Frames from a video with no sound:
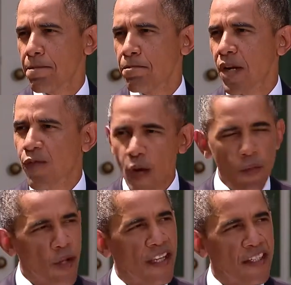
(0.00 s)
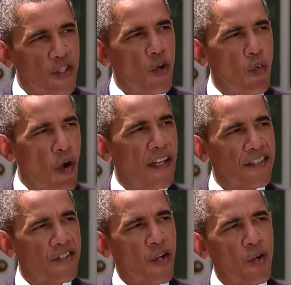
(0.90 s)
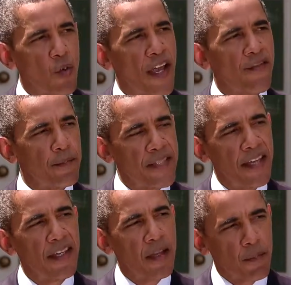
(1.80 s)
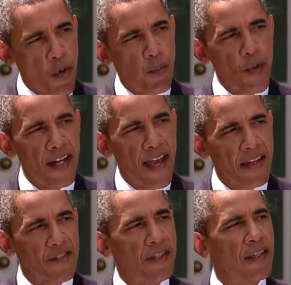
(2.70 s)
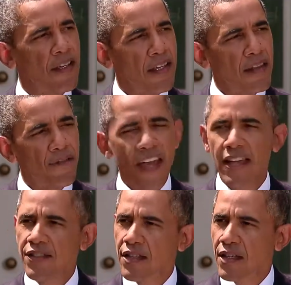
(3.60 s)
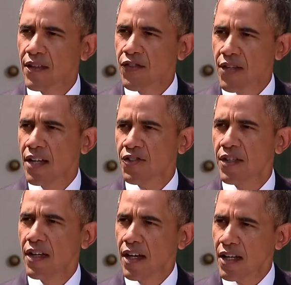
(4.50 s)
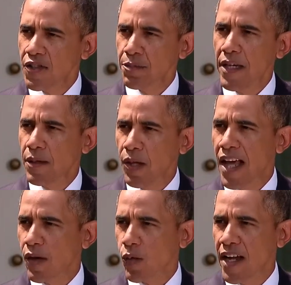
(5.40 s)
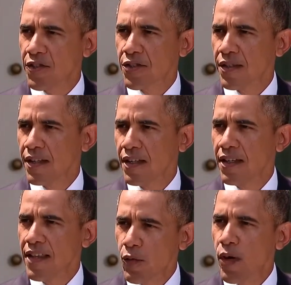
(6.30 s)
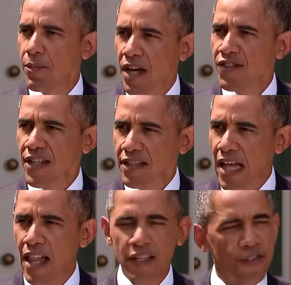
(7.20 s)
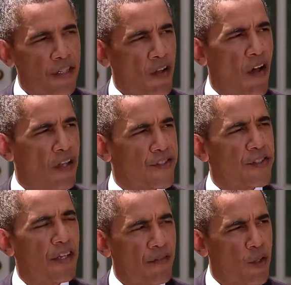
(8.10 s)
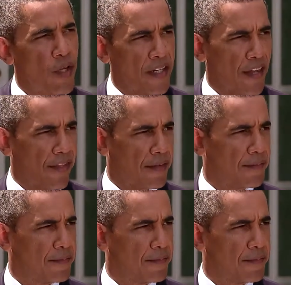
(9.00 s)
But if we really do want to turn away from taking appropriate action in the face of such an unspeakable outrage, then we must acknowledge the costs of doing nothing.